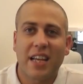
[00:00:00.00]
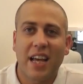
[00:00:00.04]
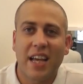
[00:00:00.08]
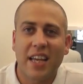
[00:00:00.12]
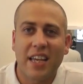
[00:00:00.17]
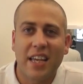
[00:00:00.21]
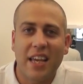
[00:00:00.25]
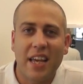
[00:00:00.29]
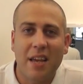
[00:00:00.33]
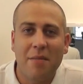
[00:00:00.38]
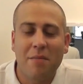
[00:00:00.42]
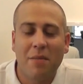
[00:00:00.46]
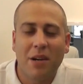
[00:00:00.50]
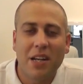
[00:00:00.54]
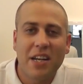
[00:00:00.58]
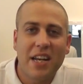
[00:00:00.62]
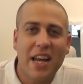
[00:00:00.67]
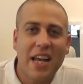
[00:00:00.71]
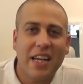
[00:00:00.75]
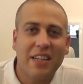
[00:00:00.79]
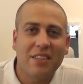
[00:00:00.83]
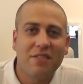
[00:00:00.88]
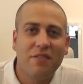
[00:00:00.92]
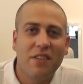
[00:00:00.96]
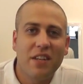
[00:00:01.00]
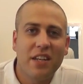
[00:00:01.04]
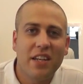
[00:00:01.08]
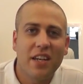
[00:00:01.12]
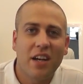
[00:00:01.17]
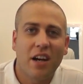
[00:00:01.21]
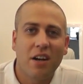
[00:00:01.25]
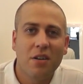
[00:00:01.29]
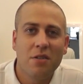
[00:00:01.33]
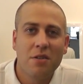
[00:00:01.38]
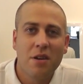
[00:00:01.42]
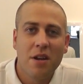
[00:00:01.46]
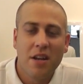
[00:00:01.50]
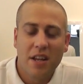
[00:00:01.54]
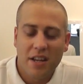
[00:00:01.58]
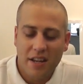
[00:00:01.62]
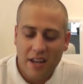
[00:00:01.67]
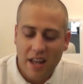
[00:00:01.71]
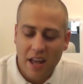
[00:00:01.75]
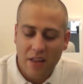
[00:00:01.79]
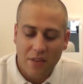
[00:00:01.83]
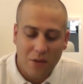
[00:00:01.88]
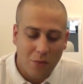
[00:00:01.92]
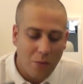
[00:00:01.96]
say, in my next video,
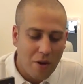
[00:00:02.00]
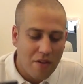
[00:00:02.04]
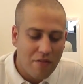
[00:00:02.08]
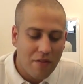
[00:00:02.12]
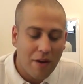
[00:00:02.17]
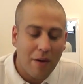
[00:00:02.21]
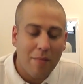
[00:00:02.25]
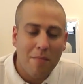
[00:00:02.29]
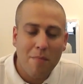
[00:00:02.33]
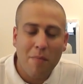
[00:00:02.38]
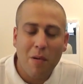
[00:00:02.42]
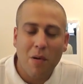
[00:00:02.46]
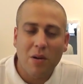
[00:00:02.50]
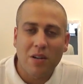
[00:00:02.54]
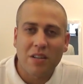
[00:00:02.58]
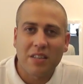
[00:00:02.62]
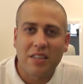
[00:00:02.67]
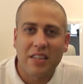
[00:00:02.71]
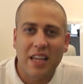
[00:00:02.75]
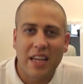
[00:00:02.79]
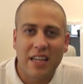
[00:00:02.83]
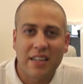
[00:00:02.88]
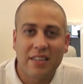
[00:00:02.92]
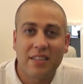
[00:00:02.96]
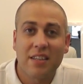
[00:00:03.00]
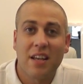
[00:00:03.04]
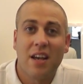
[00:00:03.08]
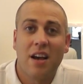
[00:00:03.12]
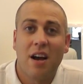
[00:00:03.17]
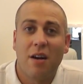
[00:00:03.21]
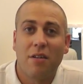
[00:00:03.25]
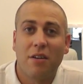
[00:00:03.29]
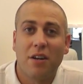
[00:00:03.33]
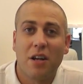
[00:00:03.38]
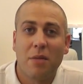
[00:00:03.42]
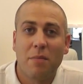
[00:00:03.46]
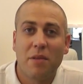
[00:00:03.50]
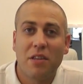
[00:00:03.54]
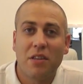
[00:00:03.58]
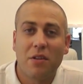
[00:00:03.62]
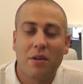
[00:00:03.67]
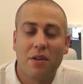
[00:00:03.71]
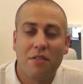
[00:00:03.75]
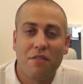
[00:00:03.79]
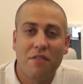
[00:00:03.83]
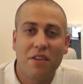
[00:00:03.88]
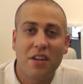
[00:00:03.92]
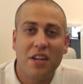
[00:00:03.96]
now that we've unboxed this, I'm going to be
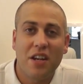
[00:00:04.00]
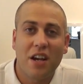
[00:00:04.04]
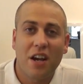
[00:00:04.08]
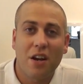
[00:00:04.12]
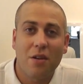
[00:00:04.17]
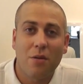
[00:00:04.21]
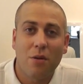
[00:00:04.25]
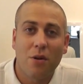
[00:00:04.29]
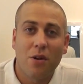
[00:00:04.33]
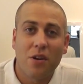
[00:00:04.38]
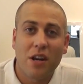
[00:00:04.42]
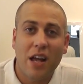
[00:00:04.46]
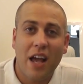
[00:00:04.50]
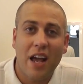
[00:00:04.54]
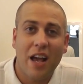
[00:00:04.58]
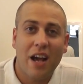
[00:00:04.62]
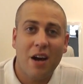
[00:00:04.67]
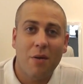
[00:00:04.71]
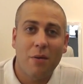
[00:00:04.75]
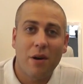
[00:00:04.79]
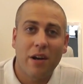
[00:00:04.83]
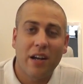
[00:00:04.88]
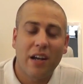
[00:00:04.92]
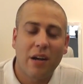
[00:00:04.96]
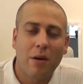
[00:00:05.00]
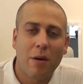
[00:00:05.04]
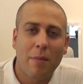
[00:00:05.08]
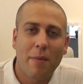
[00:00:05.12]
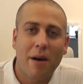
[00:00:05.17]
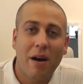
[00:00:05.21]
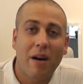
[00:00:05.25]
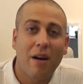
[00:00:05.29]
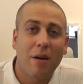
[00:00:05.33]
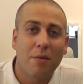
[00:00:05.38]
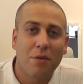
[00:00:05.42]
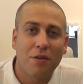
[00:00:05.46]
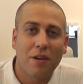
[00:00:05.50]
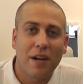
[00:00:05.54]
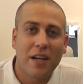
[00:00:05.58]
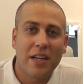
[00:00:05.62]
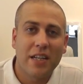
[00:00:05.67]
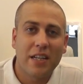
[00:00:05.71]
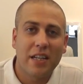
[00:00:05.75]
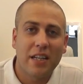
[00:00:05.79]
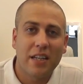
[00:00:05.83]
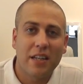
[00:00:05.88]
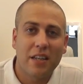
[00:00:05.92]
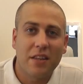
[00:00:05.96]
doing a video on how I go about
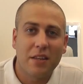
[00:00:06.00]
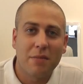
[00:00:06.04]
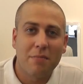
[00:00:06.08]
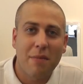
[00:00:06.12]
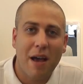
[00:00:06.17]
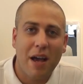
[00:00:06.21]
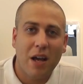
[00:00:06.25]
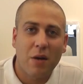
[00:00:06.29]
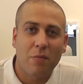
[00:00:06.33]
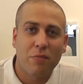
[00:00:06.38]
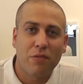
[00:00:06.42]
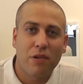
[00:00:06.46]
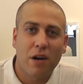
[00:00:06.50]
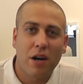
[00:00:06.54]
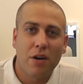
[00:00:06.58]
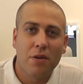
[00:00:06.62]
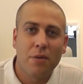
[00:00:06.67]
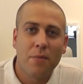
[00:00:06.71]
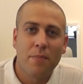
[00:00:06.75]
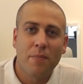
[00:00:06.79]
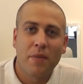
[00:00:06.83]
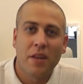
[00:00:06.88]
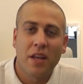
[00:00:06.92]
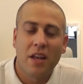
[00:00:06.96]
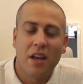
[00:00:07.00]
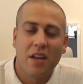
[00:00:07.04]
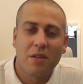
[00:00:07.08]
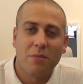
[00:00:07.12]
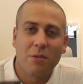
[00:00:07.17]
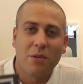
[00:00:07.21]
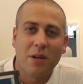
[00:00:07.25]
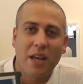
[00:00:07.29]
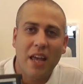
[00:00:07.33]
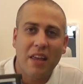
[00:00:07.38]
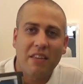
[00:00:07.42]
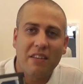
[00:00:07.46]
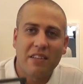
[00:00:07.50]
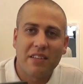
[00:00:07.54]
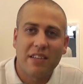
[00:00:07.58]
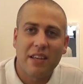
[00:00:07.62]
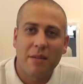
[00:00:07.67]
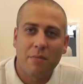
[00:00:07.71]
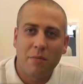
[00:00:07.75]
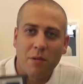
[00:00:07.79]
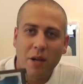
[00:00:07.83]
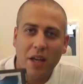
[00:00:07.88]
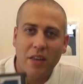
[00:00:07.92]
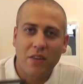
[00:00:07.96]
upgrading the Mac Pro, and we'll get this
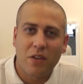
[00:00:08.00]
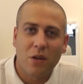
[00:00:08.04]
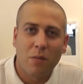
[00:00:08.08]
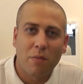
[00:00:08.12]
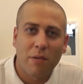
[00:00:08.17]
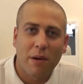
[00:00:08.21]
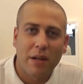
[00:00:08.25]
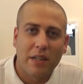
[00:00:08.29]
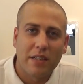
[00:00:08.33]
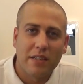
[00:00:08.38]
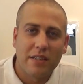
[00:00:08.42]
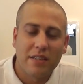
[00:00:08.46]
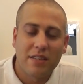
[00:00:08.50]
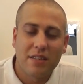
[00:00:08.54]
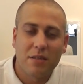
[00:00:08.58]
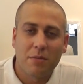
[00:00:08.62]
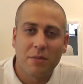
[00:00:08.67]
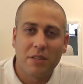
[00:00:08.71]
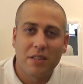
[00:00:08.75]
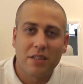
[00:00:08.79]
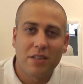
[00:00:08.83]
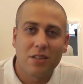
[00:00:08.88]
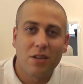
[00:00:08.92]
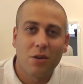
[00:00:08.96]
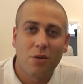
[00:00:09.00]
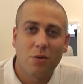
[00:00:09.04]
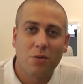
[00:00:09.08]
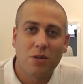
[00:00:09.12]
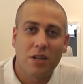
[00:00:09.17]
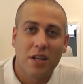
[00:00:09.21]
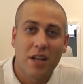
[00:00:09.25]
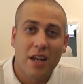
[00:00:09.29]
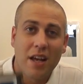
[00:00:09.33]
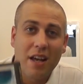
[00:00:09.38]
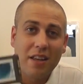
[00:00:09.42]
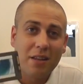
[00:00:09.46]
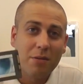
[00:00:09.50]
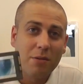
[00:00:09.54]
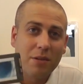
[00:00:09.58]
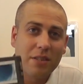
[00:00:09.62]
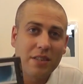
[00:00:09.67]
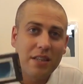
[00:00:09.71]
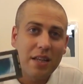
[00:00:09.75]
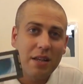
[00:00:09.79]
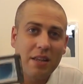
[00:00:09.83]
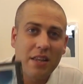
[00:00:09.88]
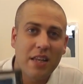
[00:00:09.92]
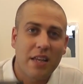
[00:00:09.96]
in, we'll get the operating system installed, and then we'll
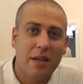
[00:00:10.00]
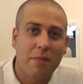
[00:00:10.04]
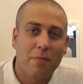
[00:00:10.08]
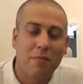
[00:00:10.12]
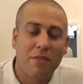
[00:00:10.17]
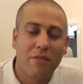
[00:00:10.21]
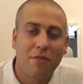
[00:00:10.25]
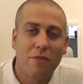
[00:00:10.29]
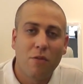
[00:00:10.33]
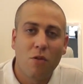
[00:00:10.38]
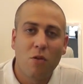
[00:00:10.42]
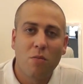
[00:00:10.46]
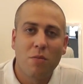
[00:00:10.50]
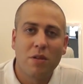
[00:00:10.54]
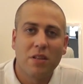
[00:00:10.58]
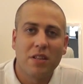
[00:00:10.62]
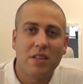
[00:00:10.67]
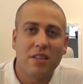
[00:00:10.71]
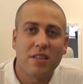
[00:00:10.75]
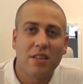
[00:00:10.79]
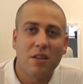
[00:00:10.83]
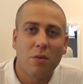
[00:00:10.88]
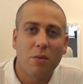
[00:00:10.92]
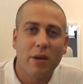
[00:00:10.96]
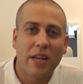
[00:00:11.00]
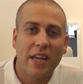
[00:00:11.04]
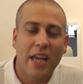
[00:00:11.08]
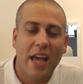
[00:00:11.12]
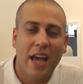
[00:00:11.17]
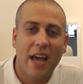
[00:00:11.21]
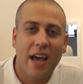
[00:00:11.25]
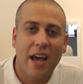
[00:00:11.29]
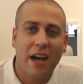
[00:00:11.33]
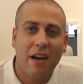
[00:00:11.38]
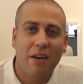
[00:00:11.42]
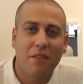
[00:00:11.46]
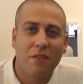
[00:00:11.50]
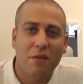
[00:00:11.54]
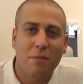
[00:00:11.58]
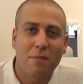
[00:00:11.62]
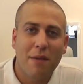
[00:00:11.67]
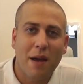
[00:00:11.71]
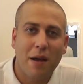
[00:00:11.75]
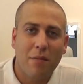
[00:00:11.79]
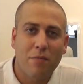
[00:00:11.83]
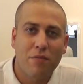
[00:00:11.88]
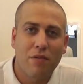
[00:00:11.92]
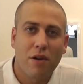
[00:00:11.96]
see the performance that we get out of the
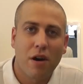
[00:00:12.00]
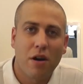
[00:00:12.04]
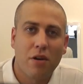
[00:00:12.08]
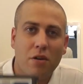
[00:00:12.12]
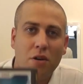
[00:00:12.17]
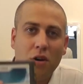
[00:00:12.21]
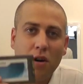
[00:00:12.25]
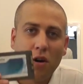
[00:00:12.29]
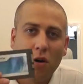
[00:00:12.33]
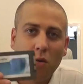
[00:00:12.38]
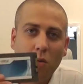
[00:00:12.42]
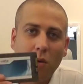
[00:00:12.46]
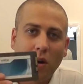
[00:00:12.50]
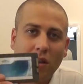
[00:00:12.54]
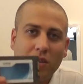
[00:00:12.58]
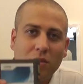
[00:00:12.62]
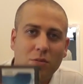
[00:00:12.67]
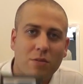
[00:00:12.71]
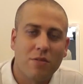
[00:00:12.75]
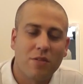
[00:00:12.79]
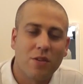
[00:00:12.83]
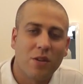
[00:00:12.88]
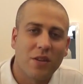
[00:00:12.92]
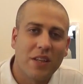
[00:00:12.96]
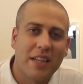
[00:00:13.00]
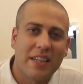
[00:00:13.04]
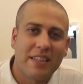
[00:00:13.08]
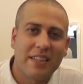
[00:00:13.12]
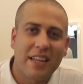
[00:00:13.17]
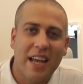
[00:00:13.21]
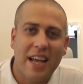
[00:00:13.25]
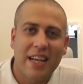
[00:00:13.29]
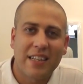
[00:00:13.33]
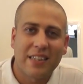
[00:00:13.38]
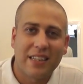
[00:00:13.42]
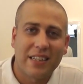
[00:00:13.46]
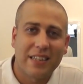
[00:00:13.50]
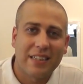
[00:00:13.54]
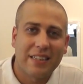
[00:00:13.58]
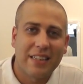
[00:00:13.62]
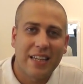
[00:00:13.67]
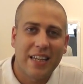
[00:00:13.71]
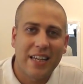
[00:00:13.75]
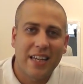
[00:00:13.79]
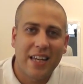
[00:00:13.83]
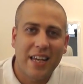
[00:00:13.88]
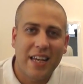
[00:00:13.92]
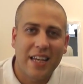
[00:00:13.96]
Mac Pro once we've got this
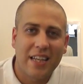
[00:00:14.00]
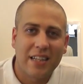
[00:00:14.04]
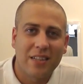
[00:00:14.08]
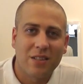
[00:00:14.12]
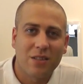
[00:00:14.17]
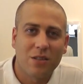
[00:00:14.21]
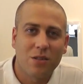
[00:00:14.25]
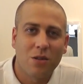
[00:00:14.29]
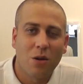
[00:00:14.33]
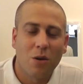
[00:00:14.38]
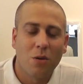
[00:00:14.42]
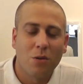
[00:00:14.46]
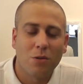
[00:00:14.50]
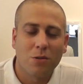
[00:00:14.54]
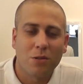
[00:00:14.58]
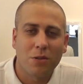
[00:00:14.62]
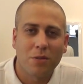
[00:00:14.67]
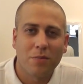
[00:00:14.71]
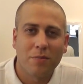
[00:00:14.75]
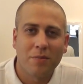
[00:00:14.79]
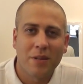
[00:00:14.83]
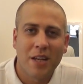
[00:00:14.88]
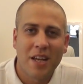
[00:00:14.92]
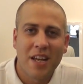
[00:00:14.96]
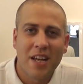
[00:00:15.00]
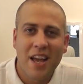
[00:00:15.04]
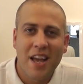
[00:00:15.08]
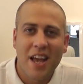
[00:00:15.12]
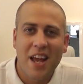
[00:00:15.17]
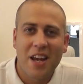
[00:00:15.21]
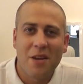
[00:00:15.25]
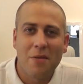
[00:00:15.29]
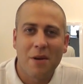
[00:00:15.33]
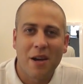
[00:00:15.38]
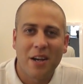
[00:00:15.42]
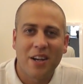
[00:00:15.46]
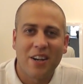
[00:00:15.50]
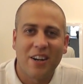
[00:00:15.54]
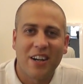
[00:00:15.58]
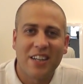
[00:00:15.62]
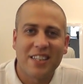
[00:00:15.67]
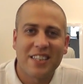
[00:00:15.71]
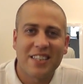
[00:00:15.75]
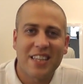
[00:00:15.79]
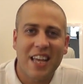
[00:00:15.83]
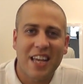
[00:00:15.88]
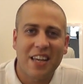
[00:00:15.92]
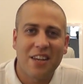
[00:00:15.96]
SSD installed. Anyway
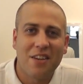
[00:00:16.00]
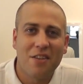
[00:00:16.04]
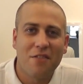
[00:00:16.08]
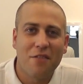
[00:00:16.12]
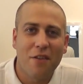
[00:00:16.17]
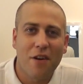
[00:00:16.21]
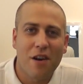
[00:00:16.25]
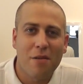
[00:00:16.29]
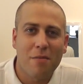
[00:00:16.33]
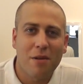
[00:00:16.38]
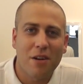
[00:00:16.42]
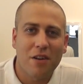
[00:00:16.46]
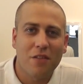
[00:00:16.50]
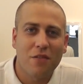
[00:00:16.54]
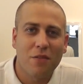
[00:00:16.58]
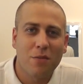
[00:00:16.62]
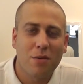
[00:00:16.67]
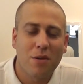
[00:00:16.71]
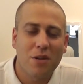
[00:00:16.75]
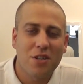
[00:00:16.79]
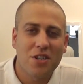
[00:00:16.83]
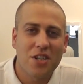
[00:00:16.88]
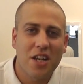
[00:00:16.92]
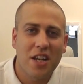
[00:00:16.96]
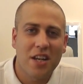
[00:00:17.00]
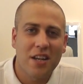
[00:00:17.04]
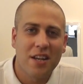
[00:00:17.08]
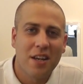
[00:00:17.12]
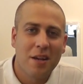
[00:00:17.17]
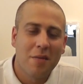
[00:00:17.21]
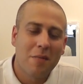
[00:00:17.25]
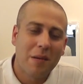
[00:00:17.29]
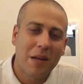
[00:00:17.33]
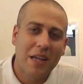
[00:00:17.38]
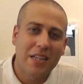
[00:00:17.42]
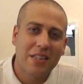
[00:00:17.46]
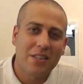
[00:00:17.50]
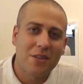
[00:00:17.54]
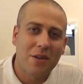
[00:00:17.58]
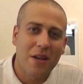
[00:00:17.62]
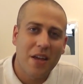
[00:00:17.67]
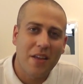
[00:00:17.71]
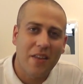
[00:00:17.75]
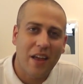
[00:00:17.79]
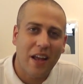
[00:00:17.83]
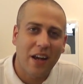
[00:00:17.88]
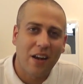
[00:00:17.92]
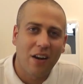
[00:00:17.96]
guys, thank you very much for watching. Please do
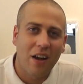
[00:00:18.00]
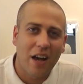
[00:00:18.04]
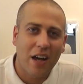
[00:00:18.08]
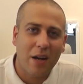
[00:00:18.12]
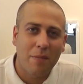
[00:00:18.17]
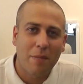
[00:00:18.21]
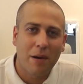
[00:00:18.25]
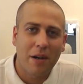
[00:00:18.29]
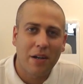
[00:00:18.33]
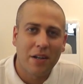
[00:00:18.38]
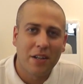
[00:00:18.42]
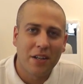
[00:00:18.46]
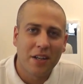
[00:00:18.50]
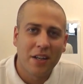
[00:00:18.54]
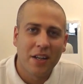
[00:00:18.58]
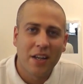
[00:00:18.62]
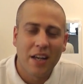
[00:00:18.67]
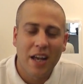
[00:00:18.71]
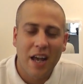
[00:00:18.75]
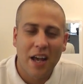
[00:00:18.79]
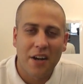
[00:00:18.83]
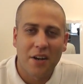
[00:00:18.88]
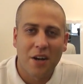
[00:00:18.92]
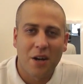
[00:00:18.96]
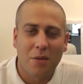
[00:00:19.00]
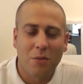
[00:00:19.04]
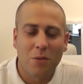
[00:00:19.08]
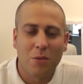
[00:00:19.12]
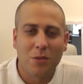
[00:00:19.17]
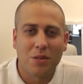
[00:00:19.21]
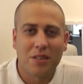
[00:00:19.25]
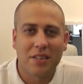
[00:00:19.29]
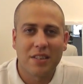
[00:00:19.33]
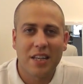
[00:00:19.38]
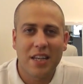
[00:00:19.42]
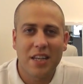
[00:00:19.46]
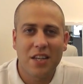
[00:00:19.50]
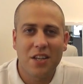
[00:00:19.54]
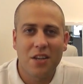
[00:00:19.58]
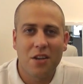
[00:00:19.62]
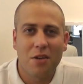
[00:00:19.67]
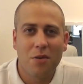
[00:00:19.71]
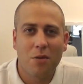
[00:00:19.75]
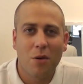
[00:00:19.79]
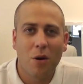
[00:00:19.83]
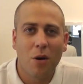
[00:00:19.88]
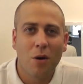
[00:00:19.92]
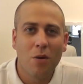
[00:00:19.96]
hit that like button, and I will see
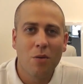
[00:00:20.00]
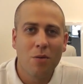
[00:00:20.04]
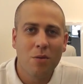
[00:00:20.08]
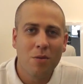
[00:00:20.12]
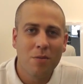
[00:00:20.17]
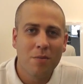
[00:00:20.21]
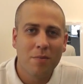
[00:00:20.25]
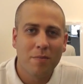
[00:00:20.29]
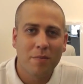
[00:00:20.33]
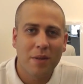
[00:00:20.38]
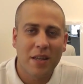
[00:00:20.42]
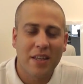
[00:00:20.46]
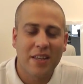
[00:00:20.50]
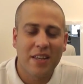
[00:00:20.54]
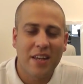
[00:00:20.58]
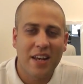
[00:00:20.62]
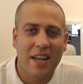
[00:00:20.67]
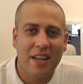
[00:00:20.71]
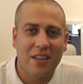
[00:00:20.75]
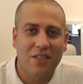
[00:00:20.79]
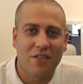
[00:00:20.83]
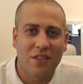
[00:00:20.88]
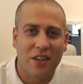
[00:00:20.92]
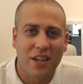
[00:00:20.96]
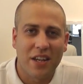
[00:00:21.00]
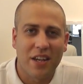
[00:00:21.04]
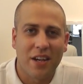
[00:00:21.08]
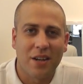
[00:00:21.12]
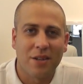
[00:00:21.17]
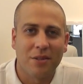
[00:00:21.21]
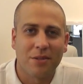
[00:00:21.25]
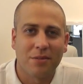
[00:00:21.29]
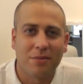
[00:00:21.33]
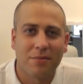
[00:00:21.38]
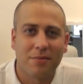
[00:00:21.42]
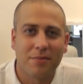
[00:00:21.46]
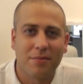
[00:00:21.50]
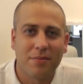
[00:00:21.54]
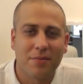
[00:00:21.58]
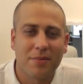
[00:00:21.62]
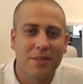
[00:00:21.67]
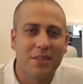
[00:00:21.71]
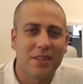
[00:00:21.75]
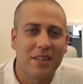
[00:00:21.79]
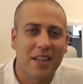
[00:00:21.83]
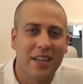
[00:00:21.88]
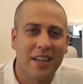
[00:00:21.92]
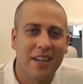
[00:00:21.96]
you all in the next video.
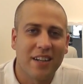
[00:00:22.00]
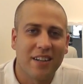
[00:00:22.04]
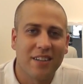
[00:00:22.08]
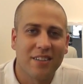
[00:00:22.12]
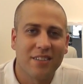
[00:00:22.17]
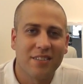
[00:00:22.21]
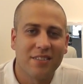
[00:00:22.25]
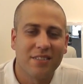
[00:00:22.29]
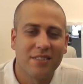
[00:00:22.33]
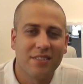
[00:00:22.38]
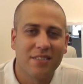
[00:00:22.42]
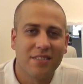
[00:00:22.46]
See ya.